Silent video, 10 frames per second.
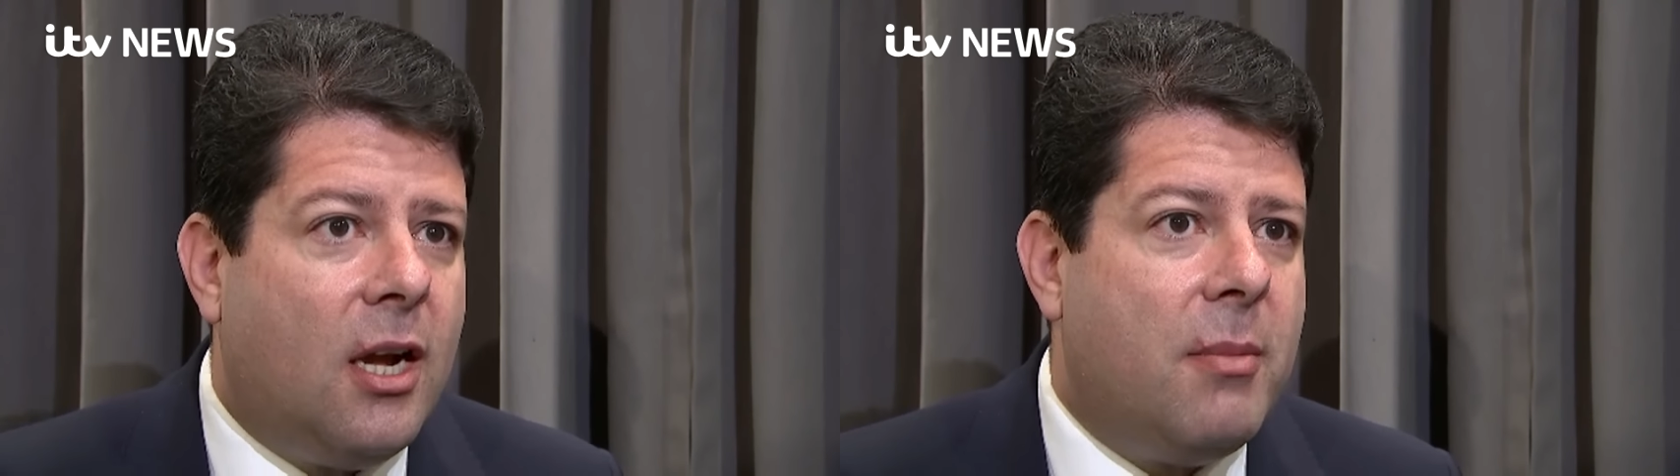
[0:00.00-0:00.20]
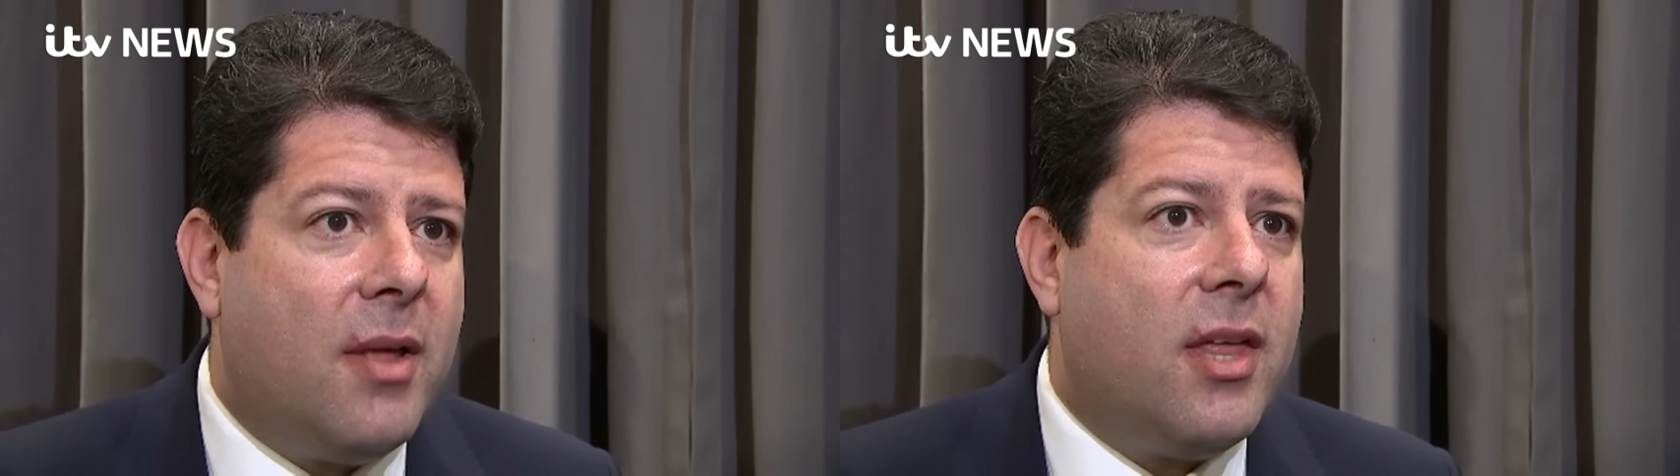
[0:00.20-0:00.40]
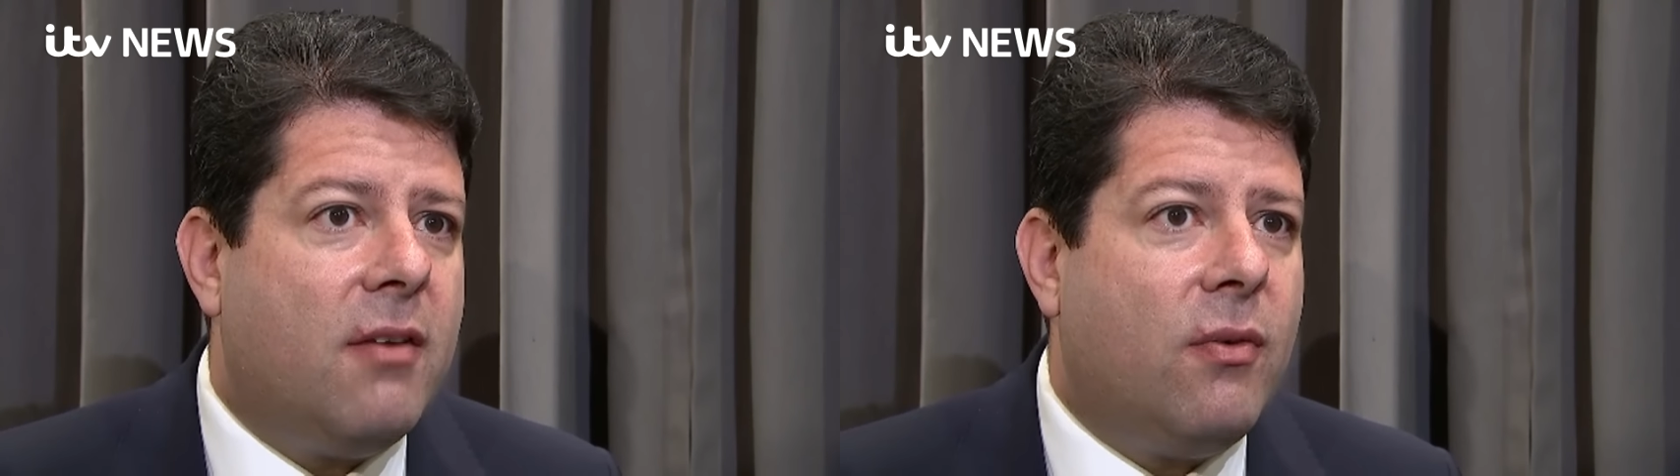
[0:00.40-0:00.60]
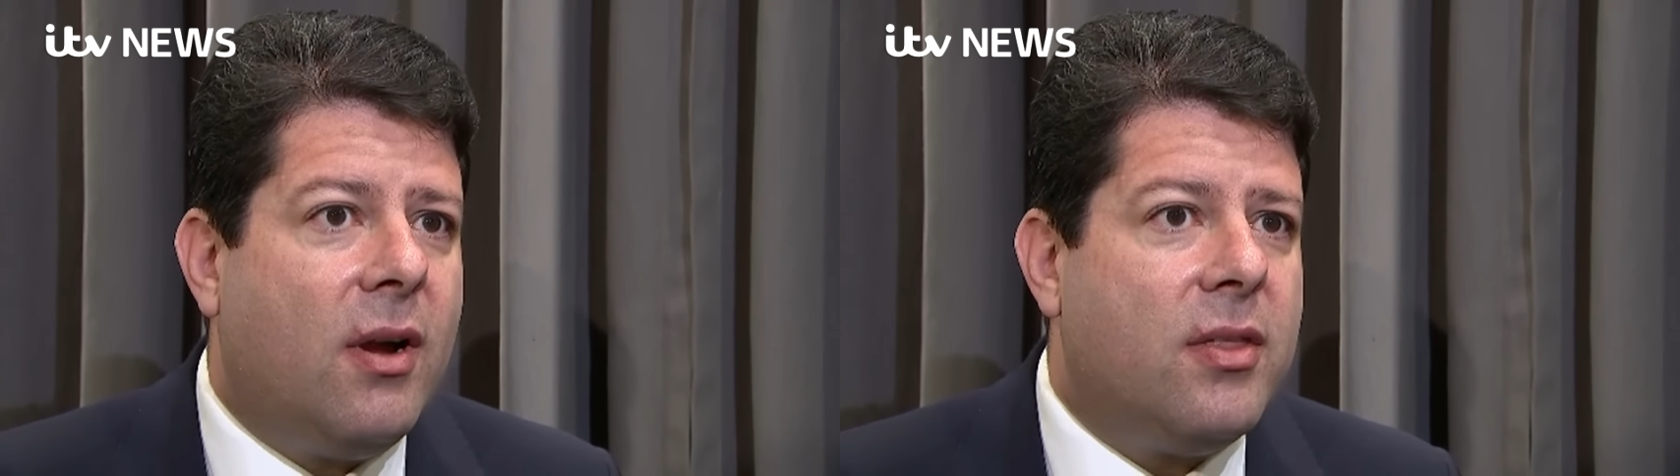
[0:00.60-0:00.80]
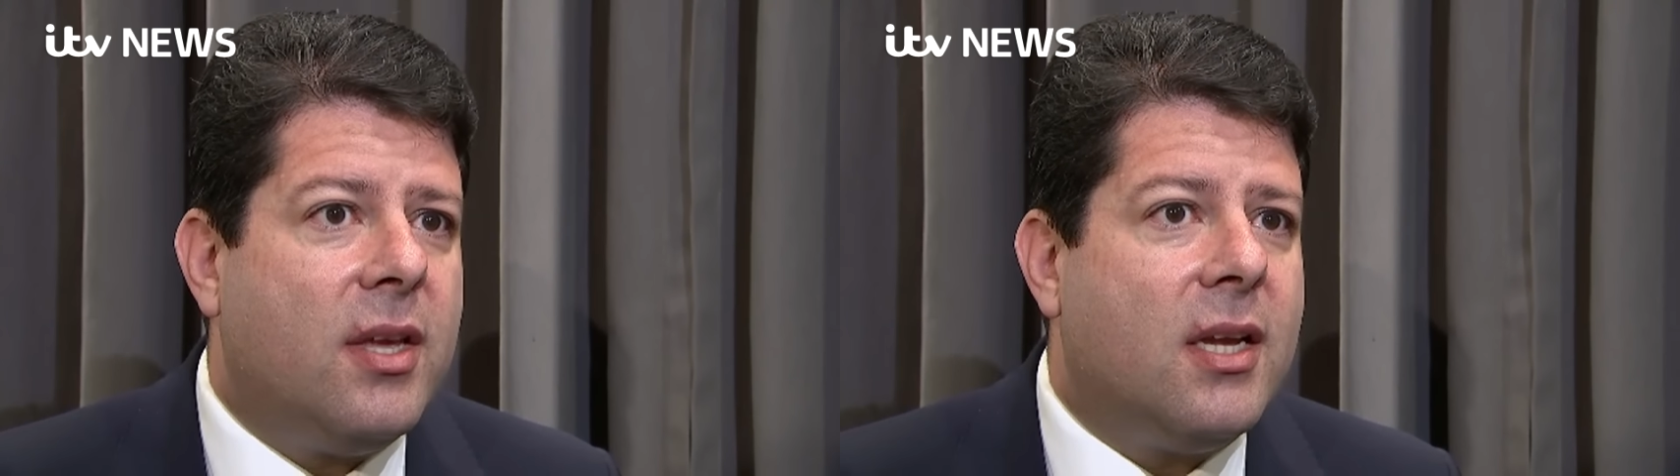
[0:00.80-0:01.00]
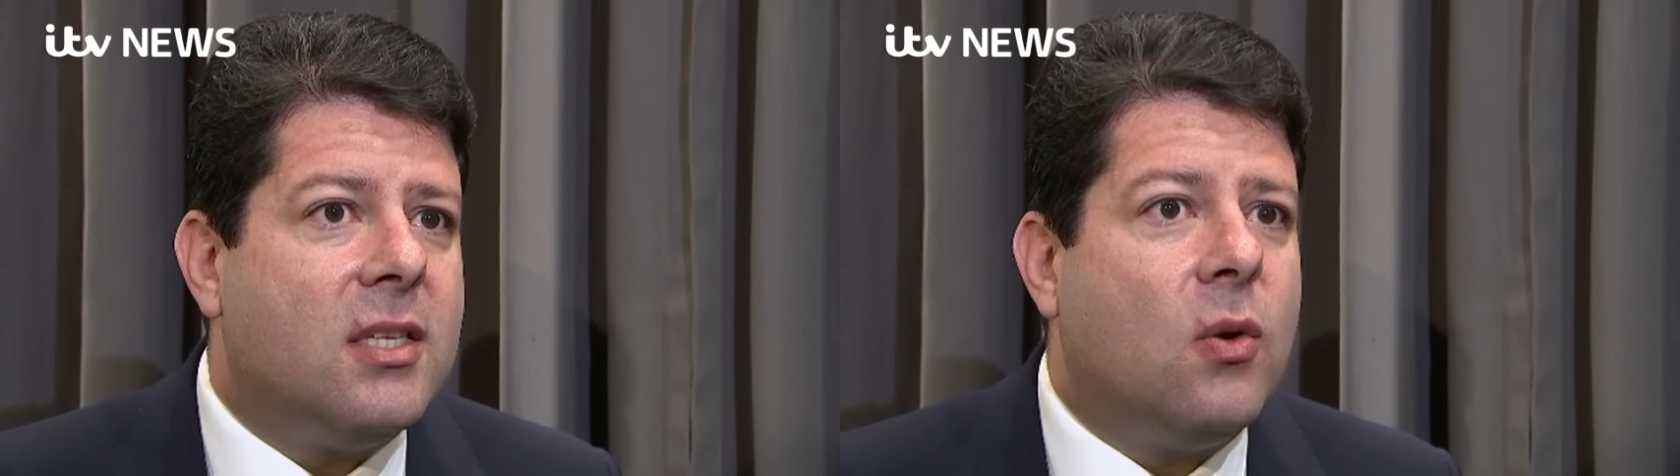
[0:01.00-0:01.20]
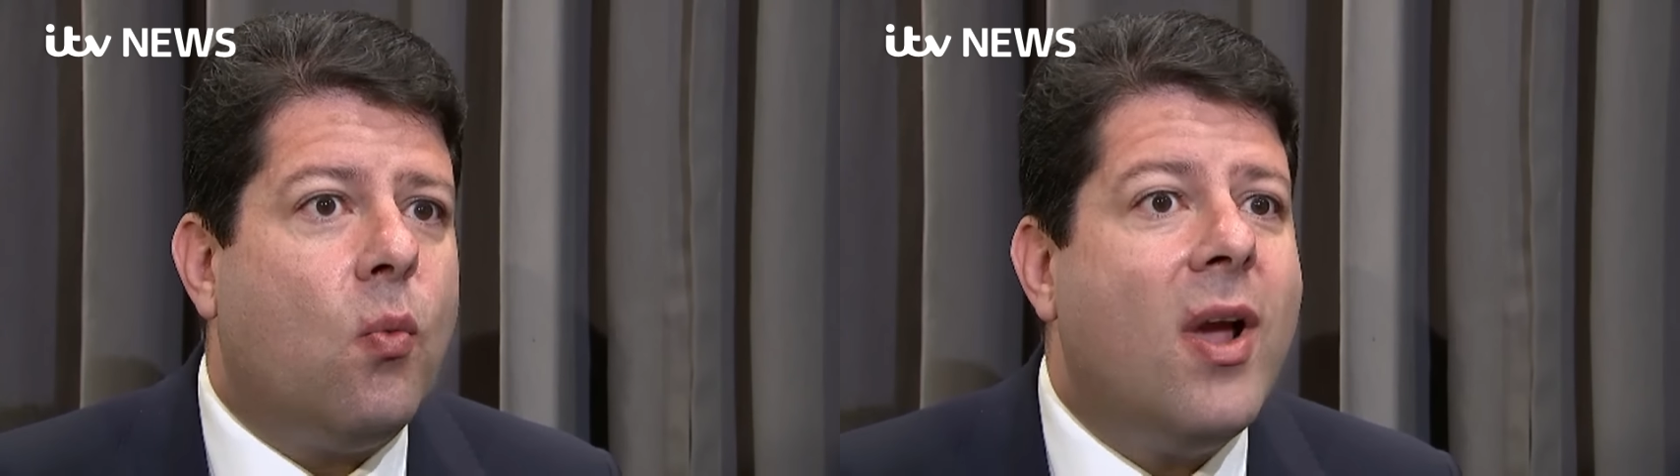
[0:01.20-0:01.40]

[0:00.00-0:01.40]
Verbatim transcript: and therefore I think it's a